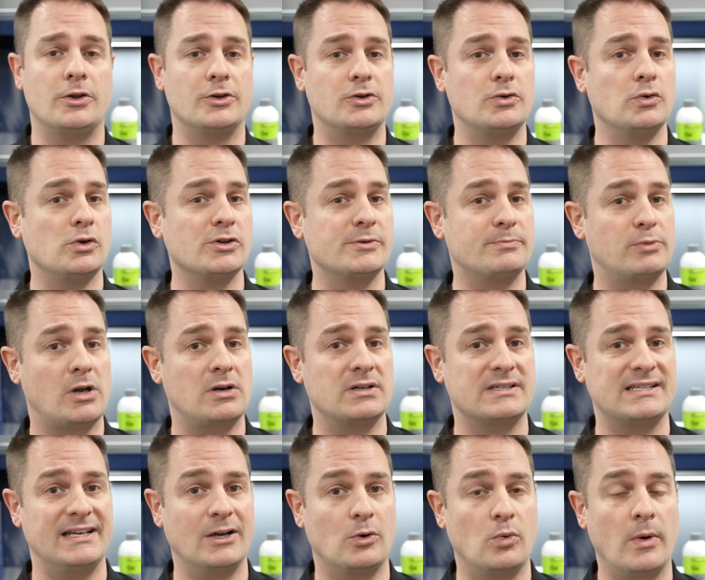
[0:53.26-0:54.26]
the tools,
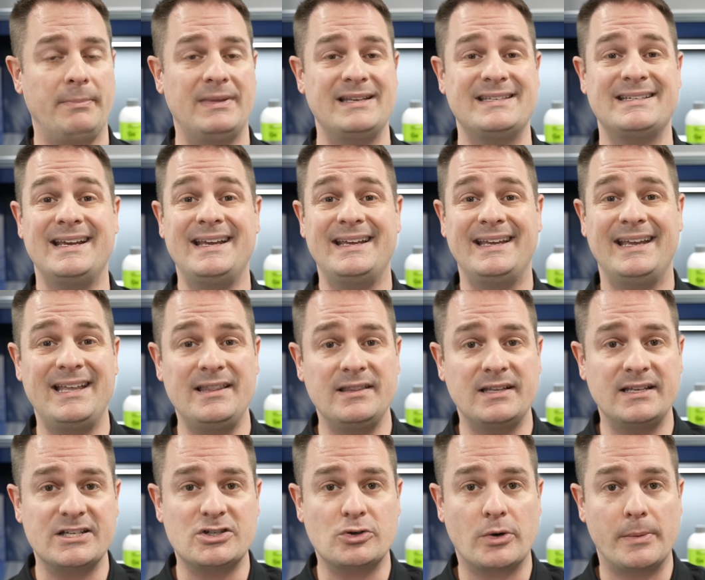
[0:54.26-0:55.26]
products, and equipment in
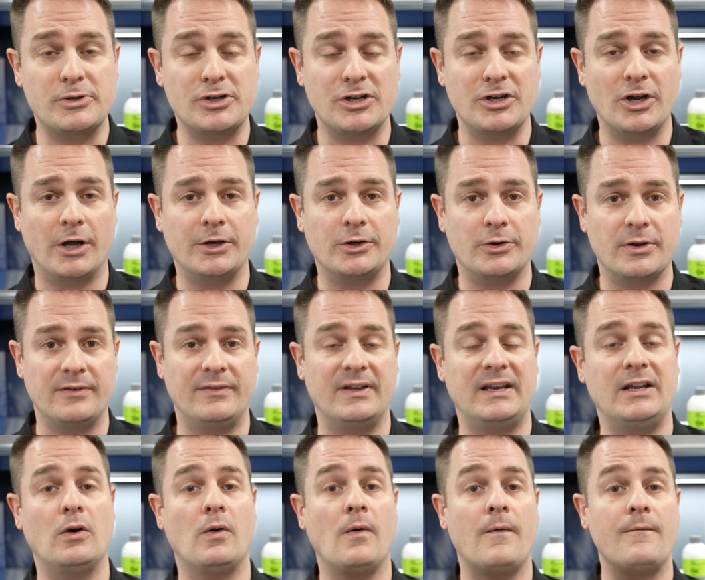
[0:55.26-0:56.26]
the description under the
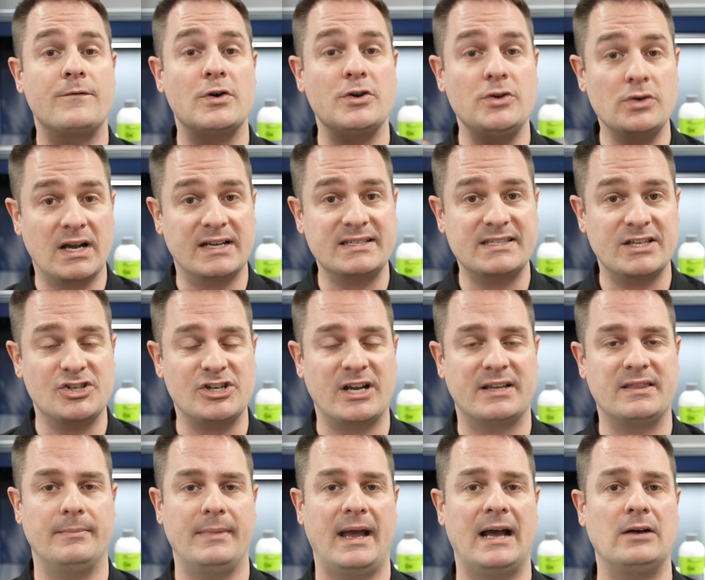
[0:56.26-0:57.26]
video for you guys to
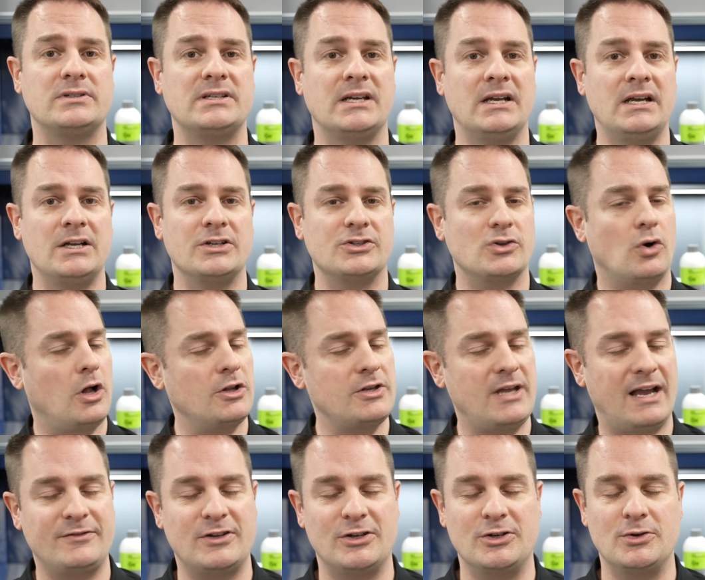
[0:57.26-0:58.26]
check them out. So all
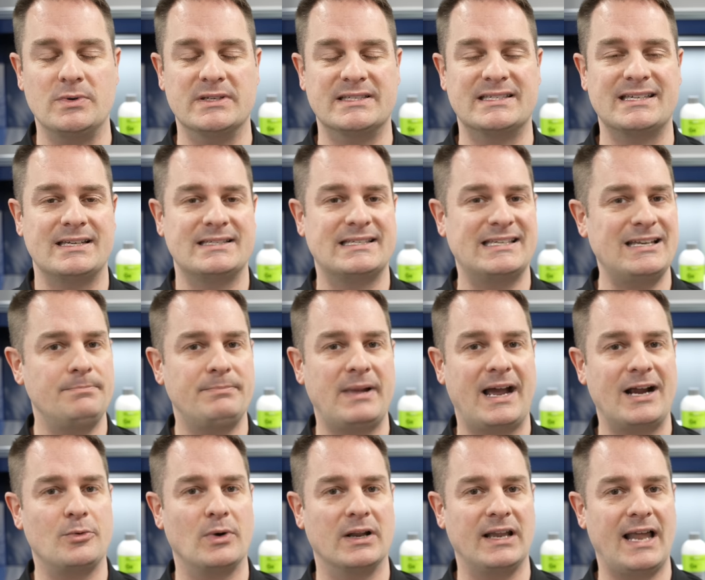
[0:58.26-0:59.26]
you have to do is sit
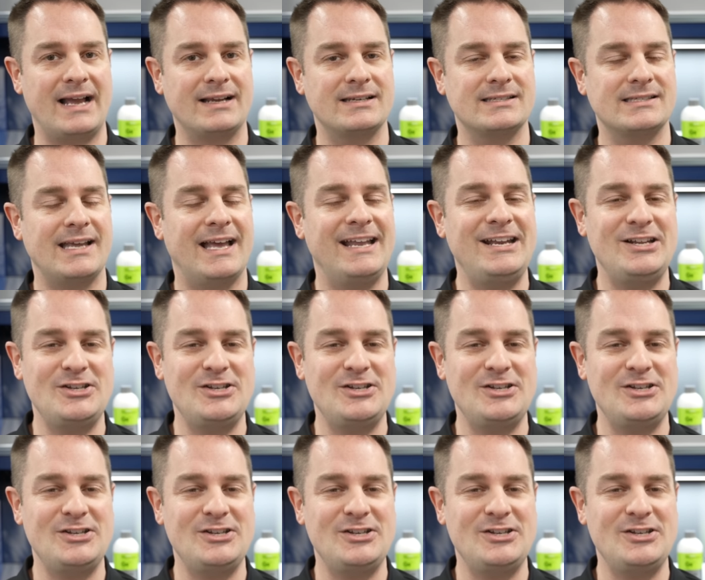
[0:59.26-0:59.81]
back, relax, and